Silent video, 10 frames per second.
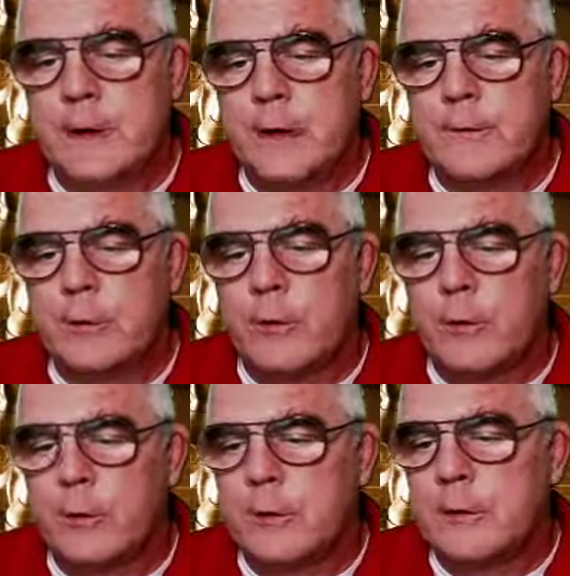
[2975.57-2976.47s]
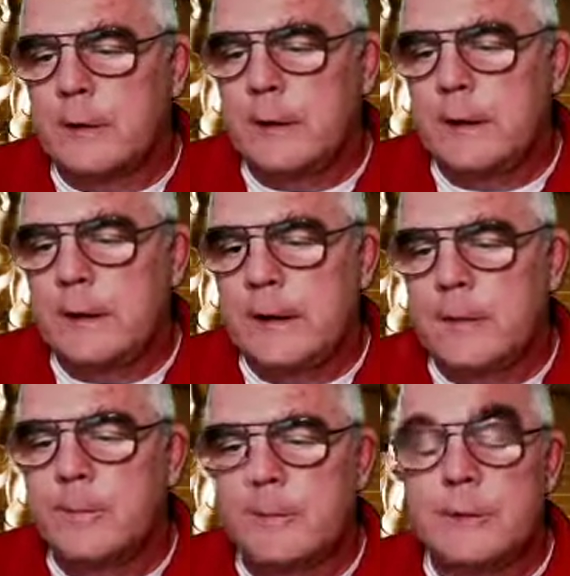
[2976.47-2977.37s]
after 13
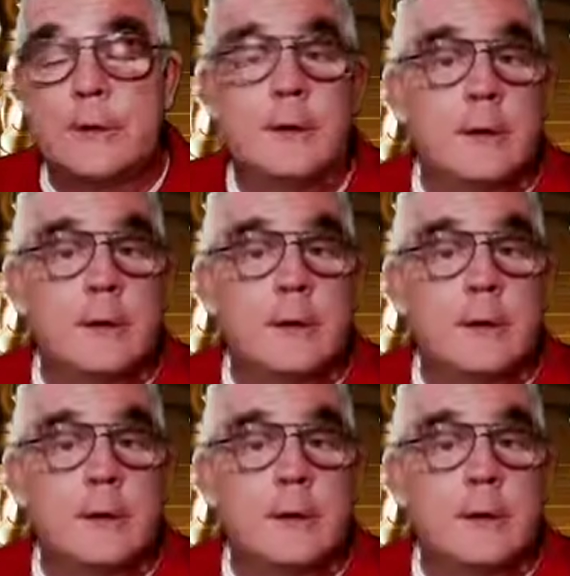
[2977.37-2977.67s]
games,